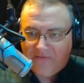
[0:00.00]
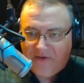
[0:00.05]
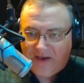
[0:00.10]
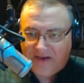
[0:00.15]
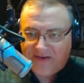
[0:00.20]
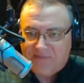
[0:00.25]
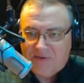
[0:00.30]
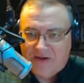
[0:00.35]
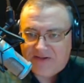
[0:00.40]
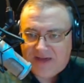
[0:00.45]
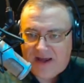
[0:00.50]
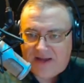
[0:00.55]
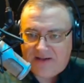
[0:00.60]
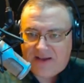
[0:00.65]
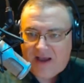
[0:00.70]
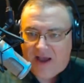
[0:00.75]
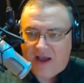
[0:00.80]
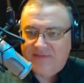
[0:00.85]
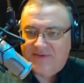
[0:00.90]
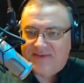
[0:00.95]

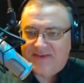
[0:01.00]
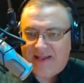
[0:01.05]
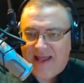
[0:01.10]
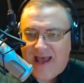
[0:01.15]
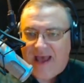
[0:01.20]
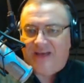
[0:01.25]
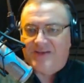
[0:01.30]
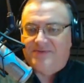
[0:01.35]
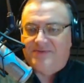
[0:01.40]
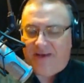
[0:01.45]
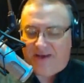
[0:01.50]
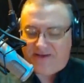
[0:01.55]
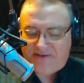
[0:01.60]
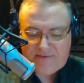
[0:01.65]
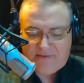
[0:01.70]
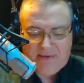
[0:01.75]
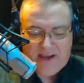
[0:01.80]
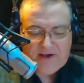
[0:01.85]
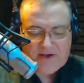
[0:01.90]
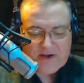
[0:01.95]

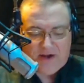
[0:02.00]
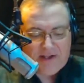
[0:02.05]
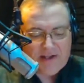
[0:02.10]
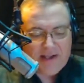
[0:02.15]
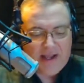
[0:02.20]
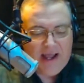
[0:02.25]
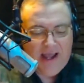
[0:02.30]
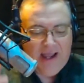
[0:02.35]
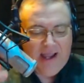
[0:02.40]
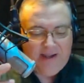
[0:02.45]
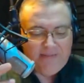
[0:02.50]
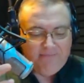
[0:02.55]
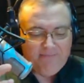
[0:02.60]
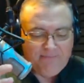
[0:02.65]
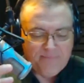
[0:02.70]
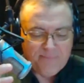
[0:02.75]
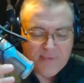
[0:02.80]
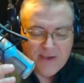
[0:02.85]
facebook.com/Pastor Mike Online.